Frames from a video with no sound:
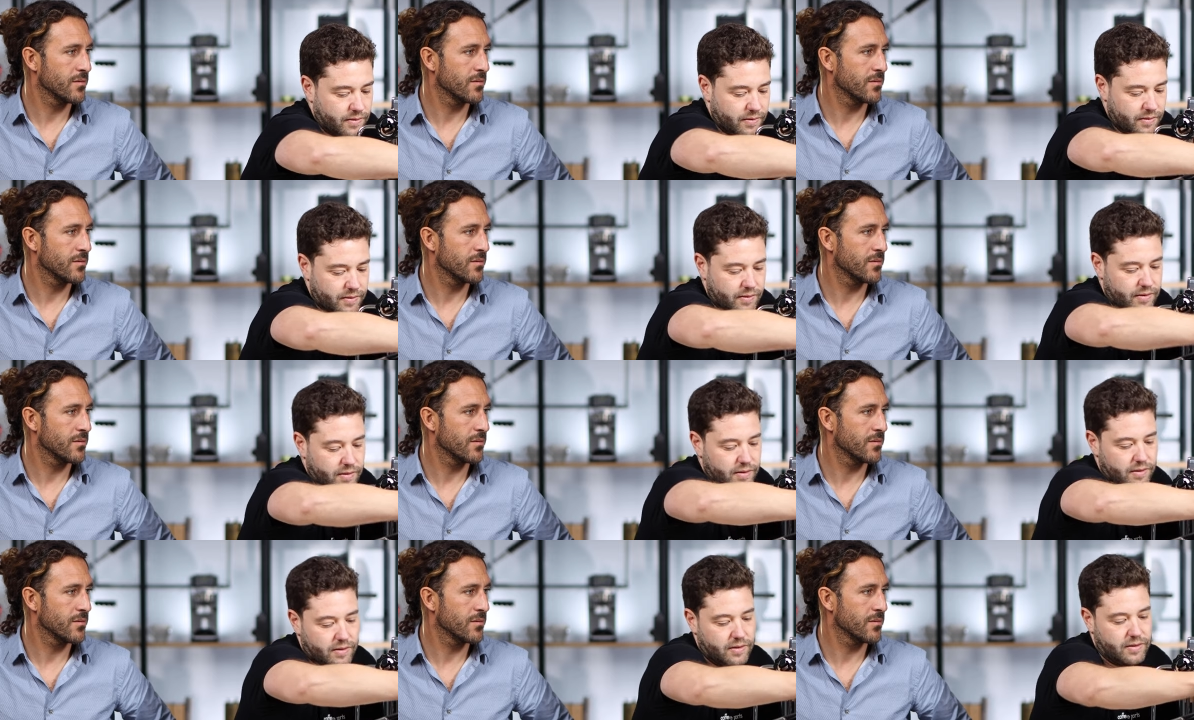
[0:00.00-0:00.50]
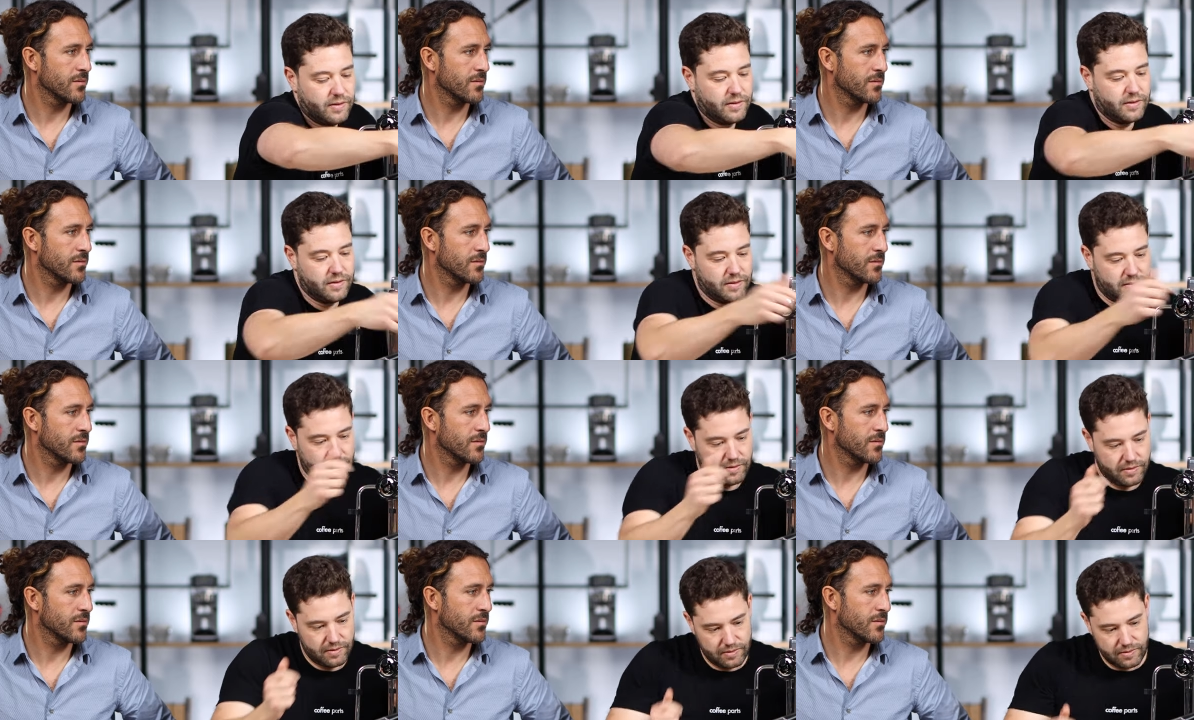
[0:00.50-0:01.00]

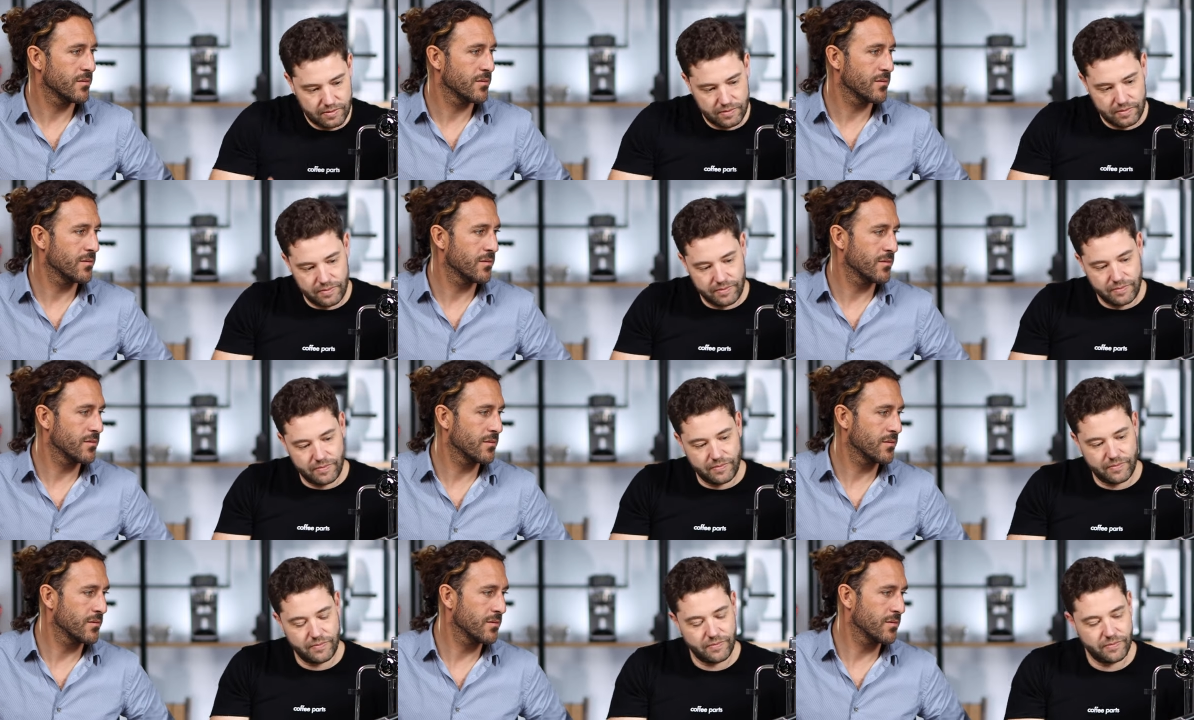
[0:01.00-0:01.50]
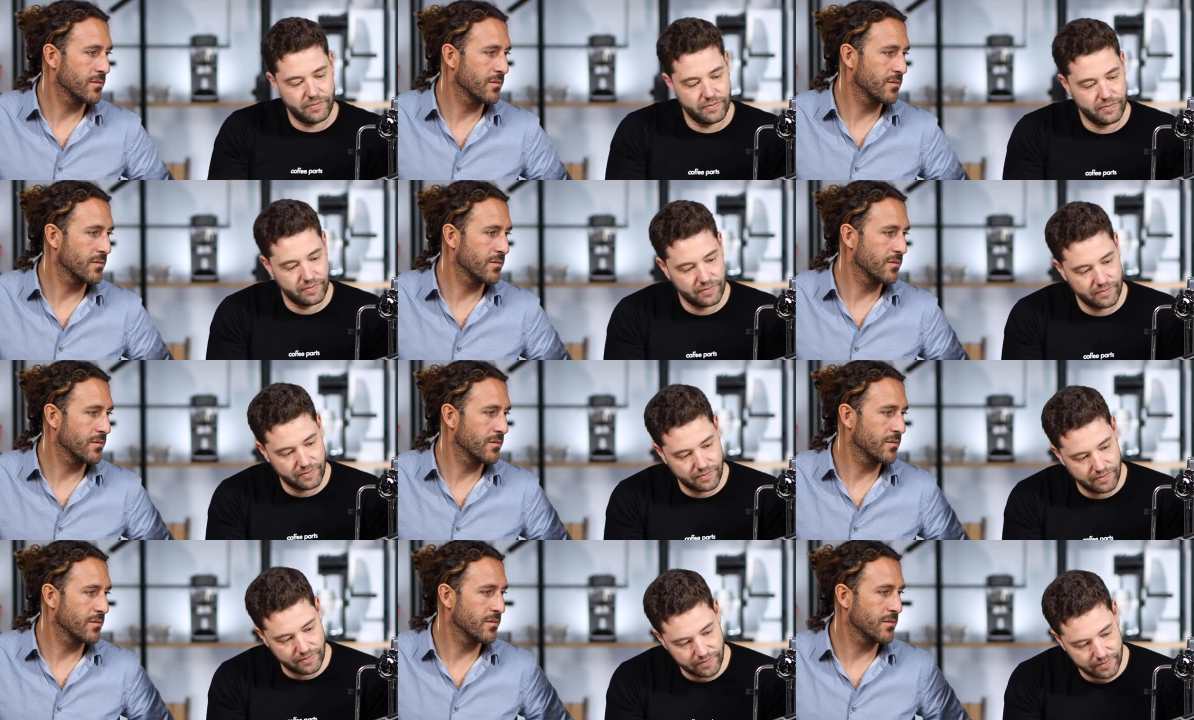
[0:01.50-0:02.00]

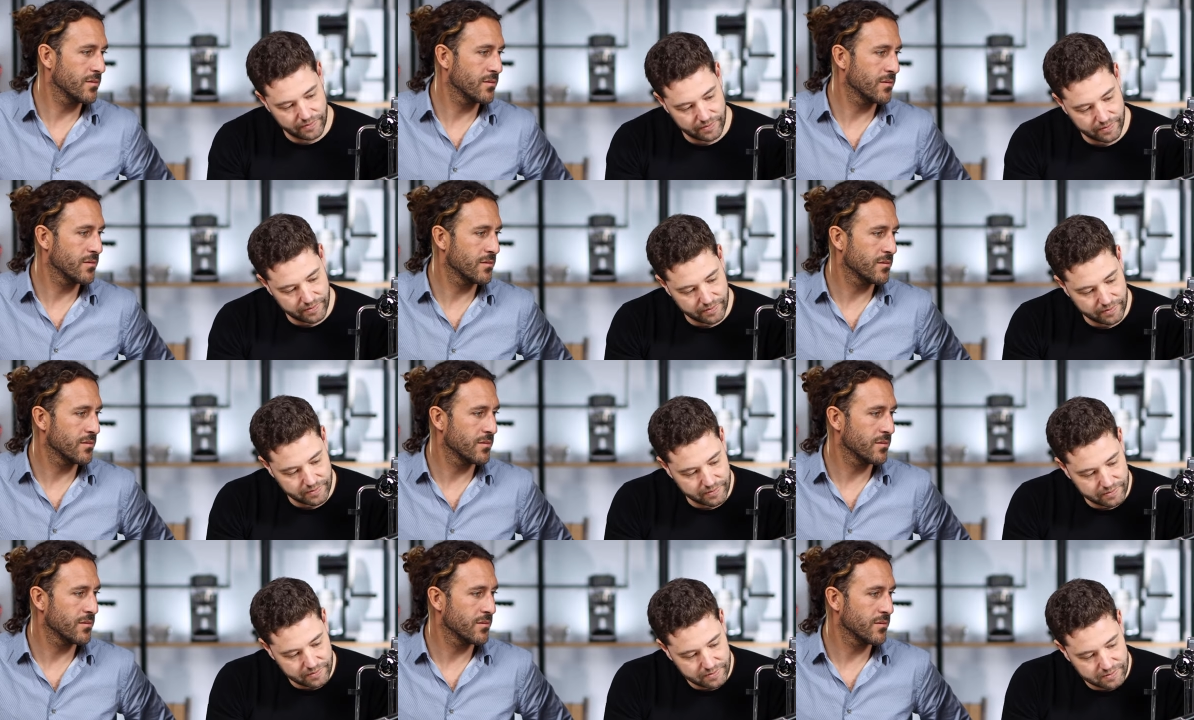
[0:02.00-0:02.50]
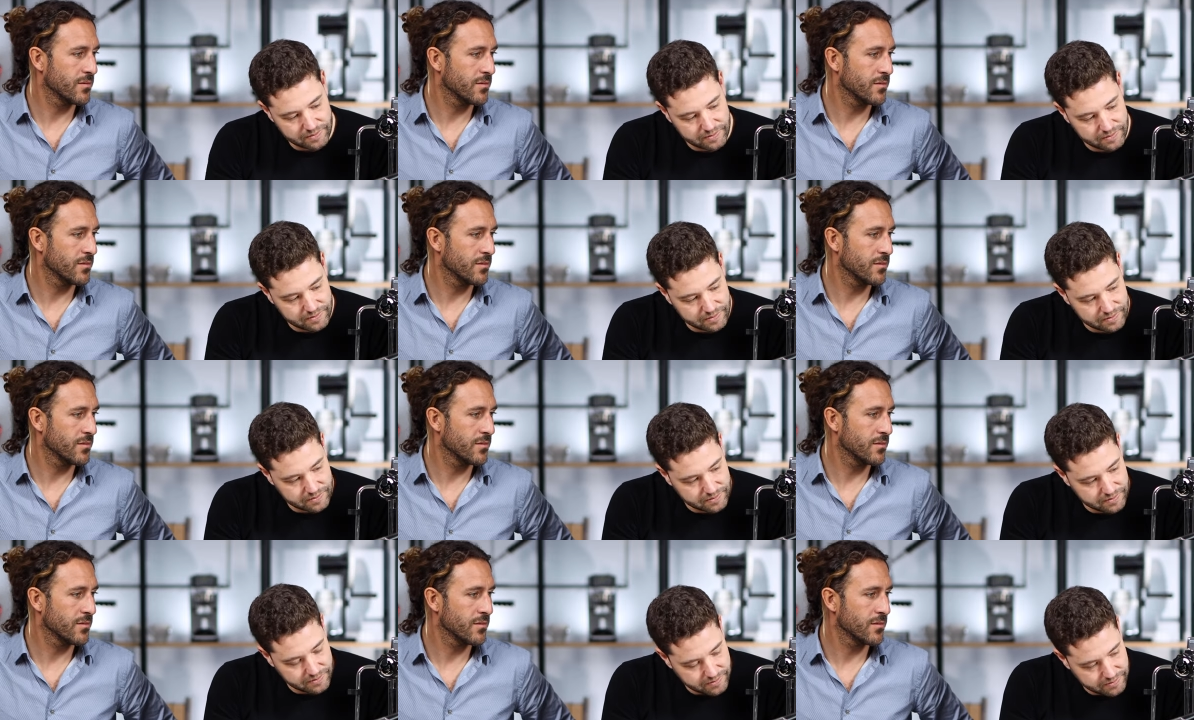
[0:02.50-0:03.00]

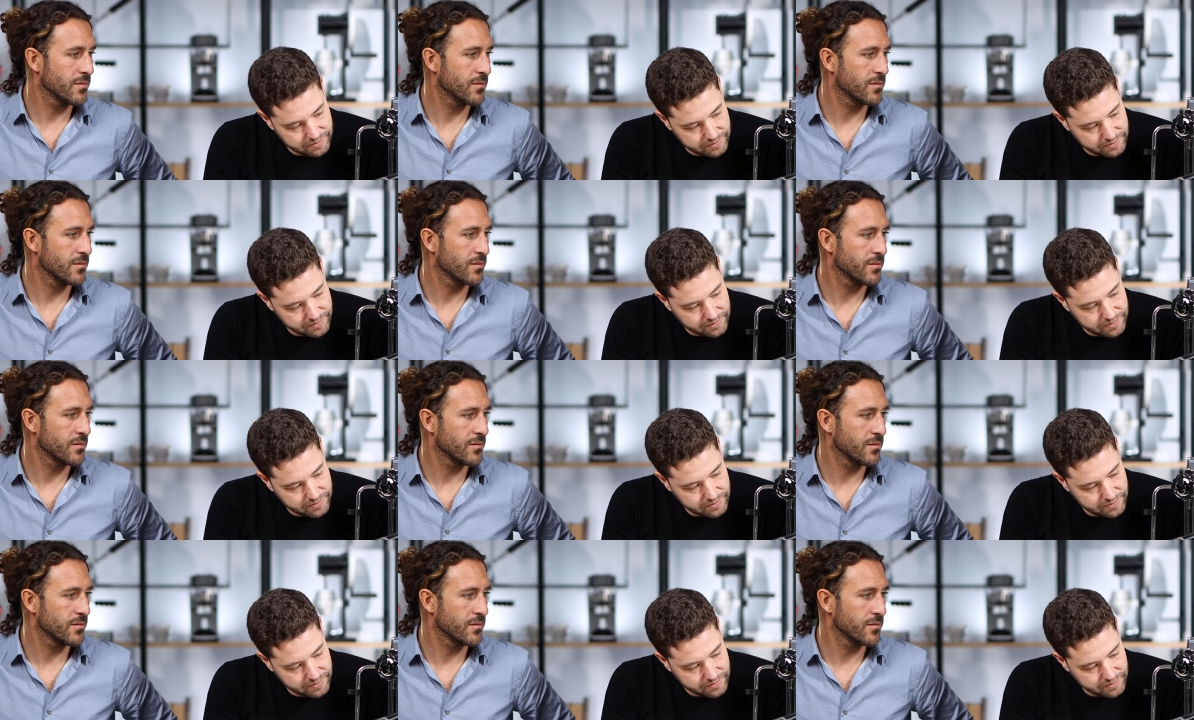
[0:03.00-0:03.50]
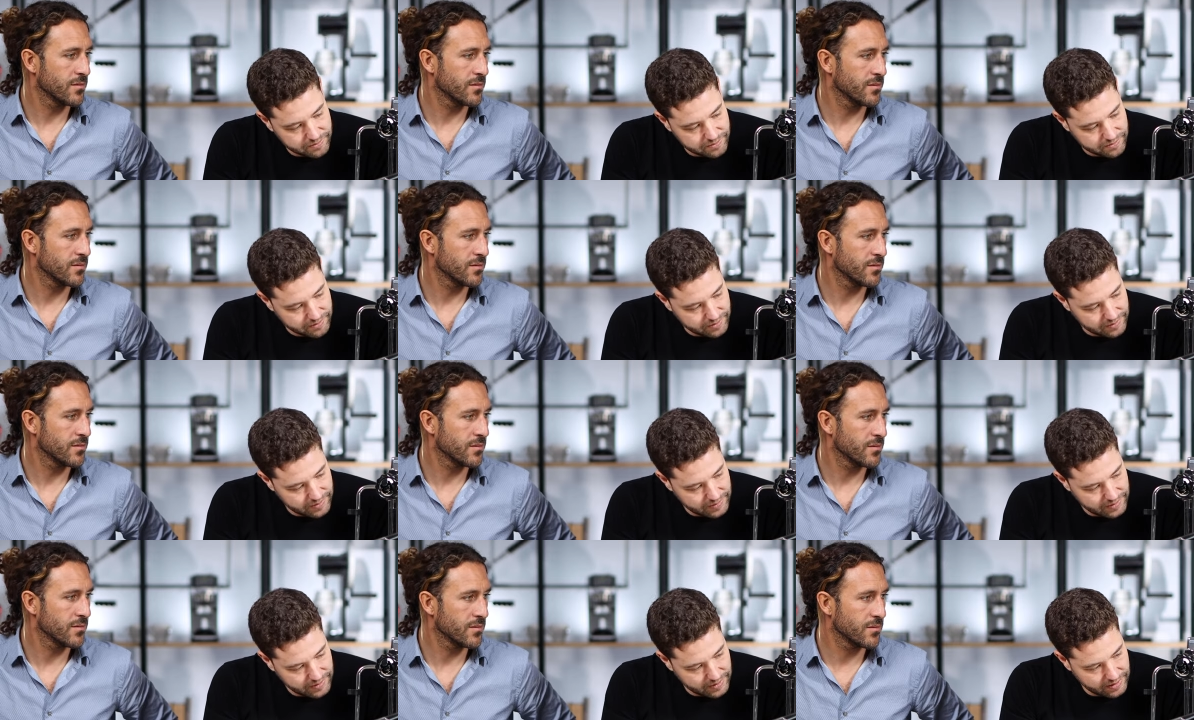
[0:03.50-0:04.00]

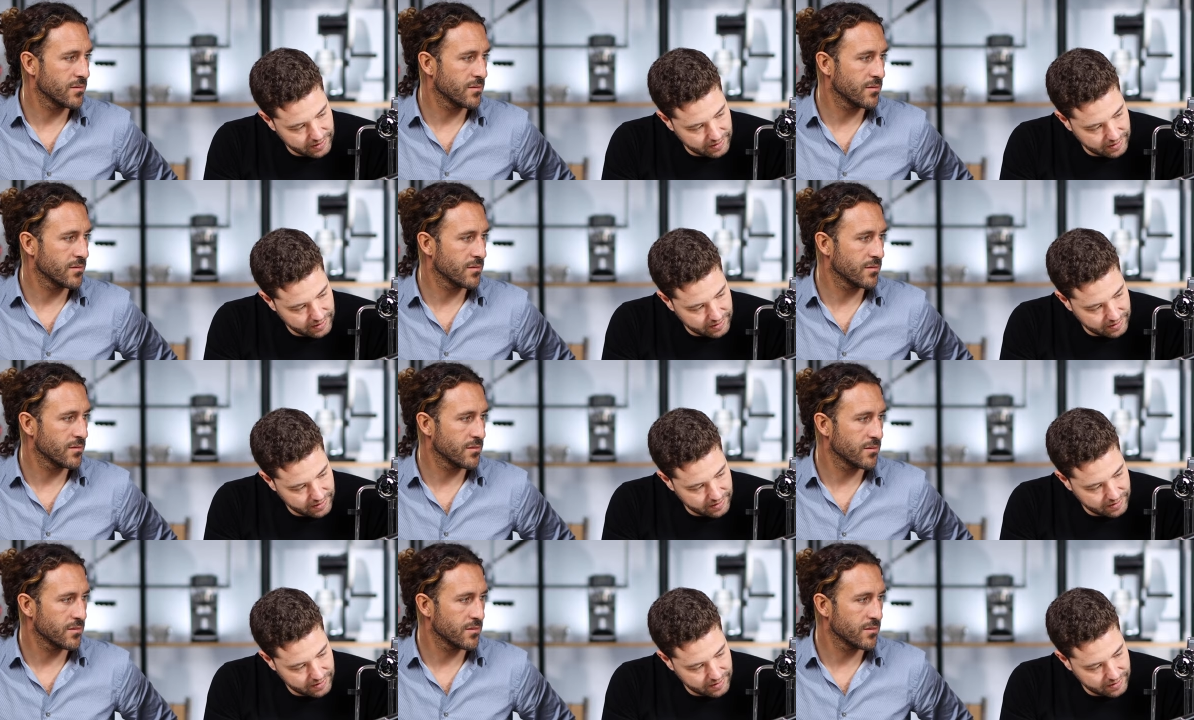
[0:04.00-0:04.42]
Nothing is said.